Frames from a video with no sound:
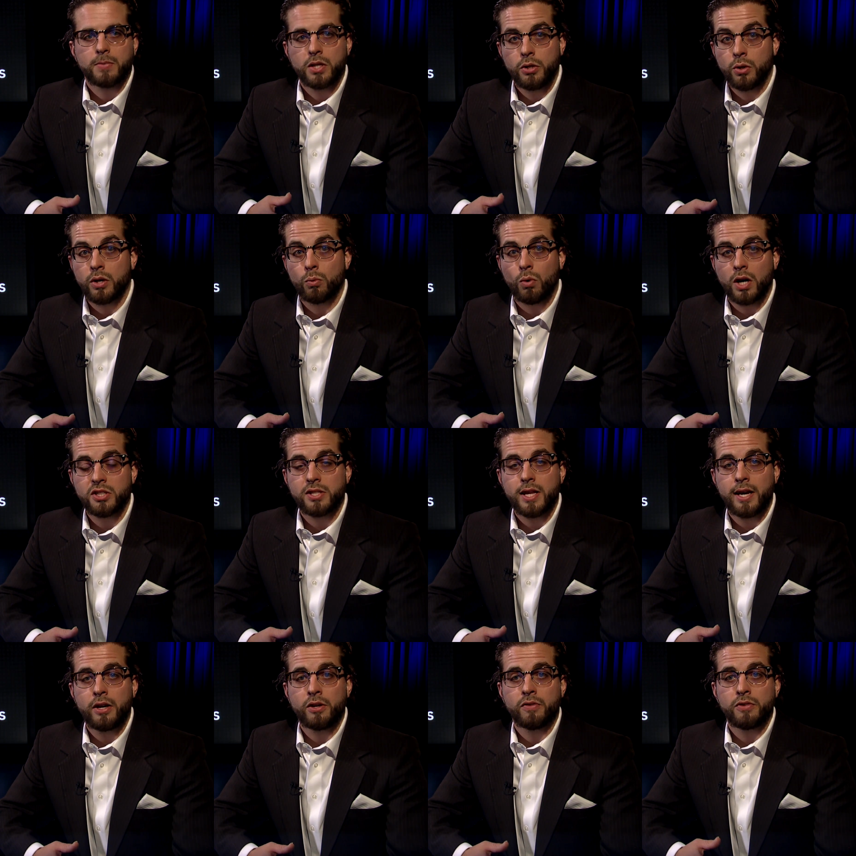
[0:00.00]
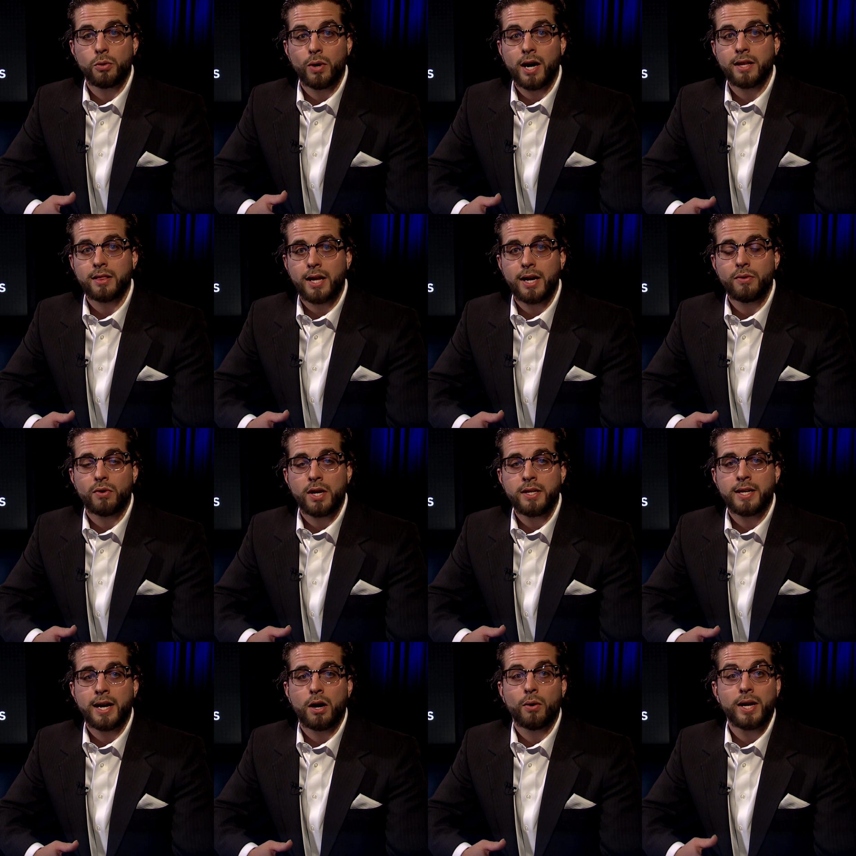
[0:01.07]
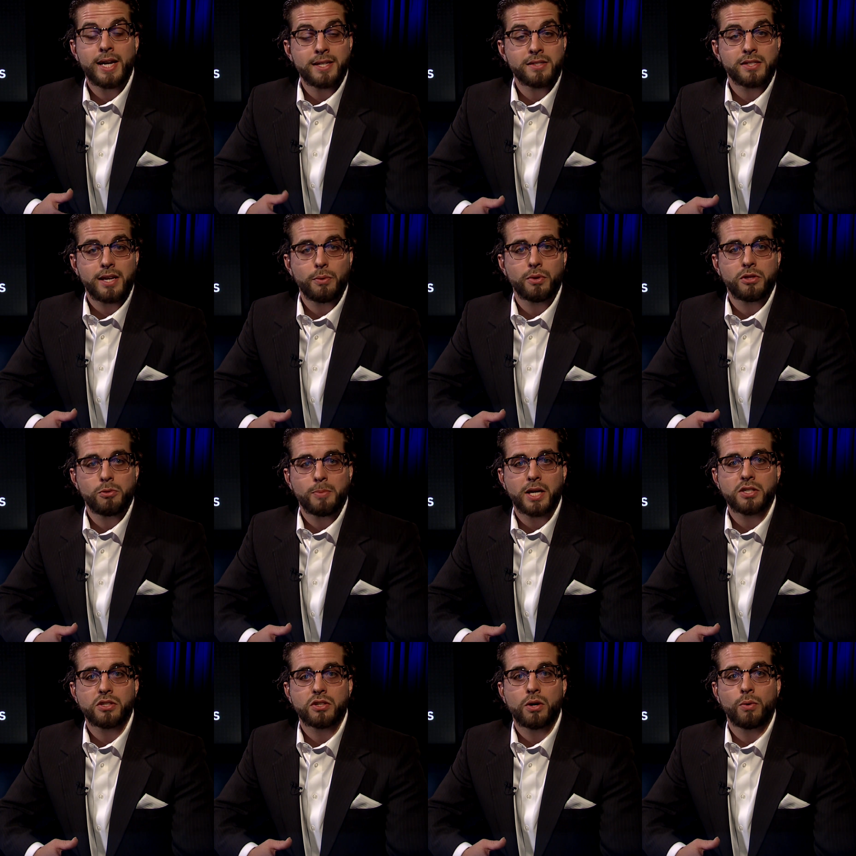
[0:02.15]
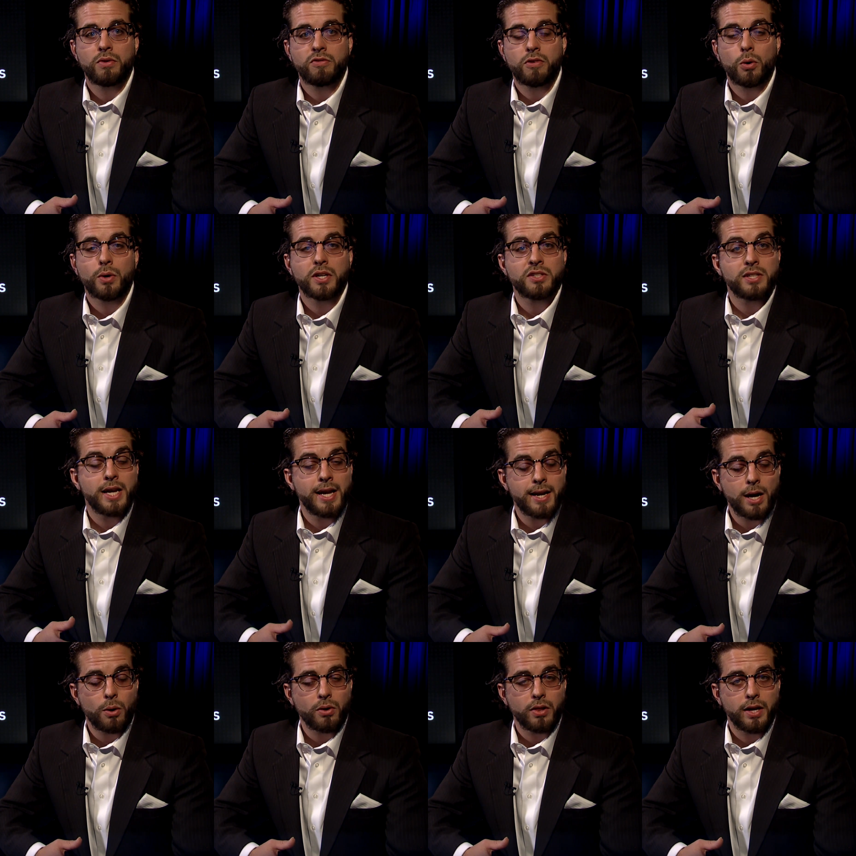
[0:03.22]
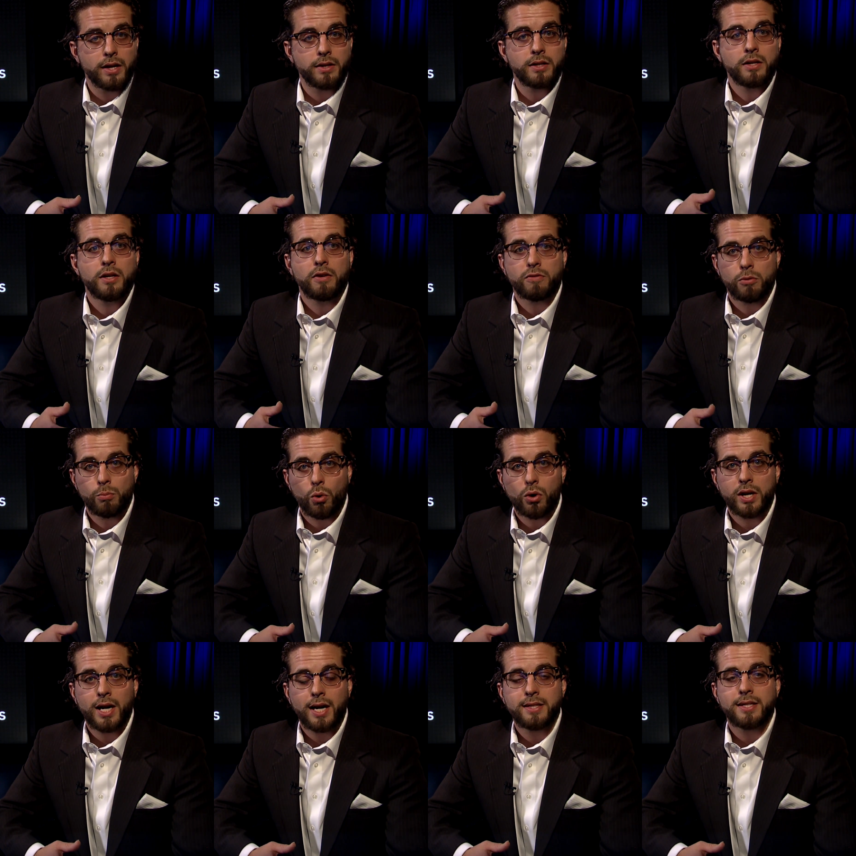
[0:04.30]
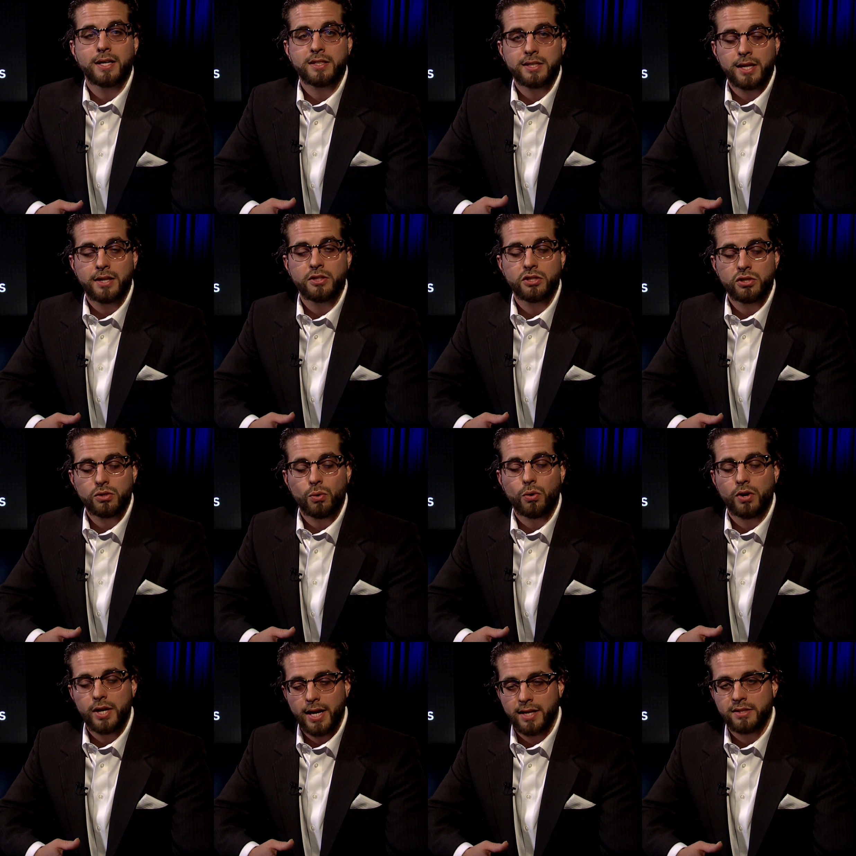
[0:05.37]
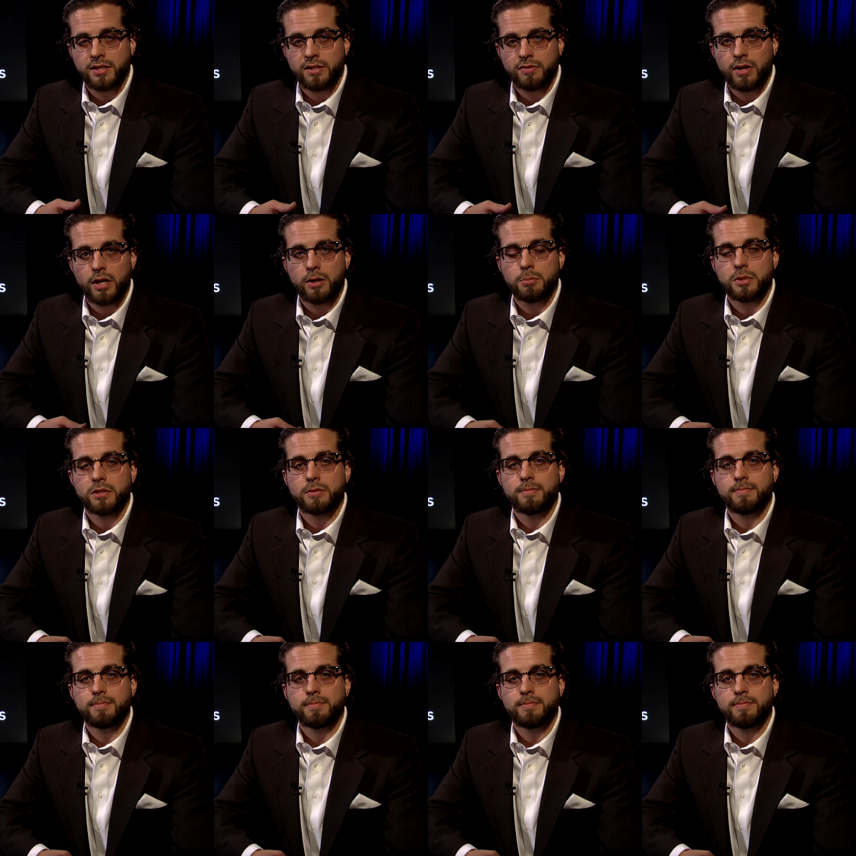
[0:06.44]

You can watch that interview online right now and stay with New Mexico in Focus and Our Land for more context on this story as it develops.